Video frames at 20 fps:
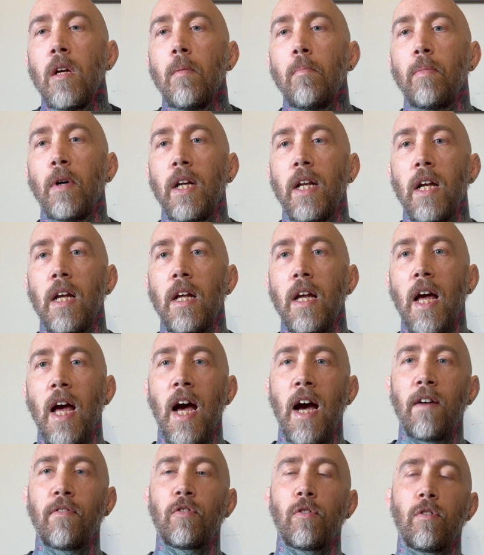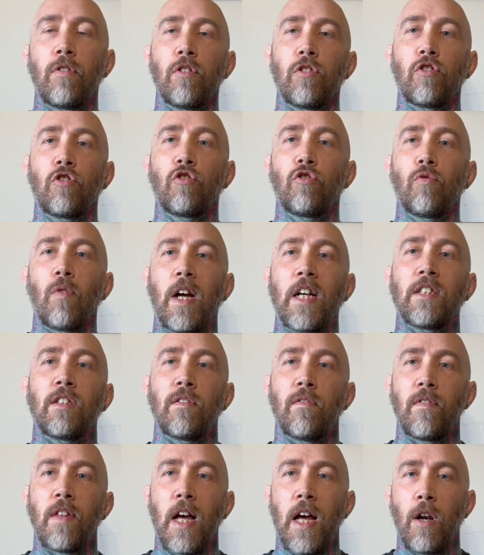But after the stress
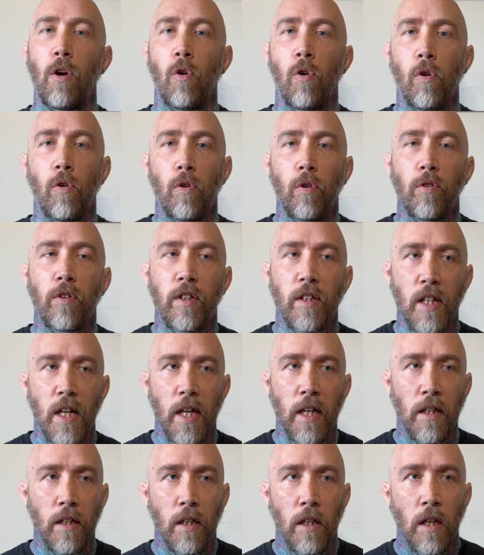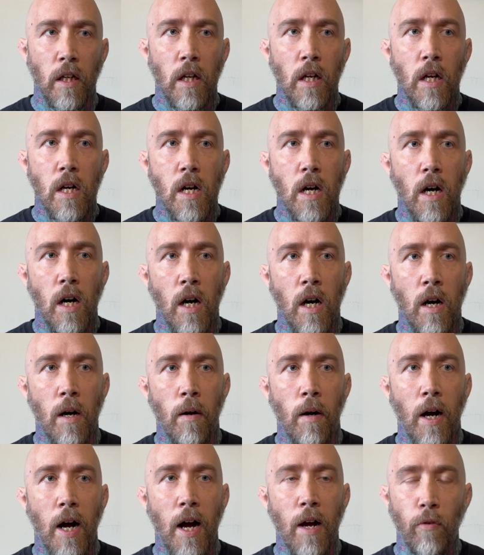of that whole thing,
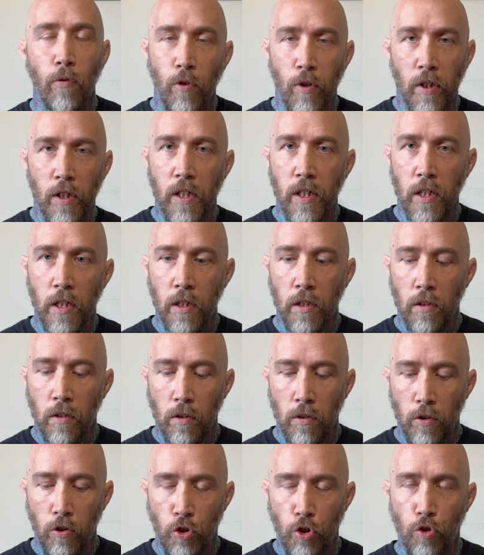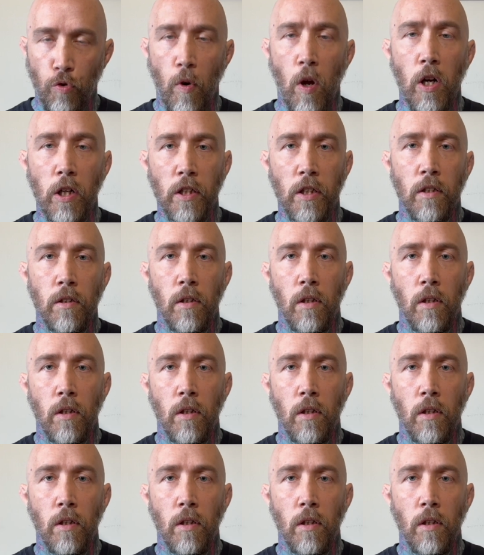I really shrunk.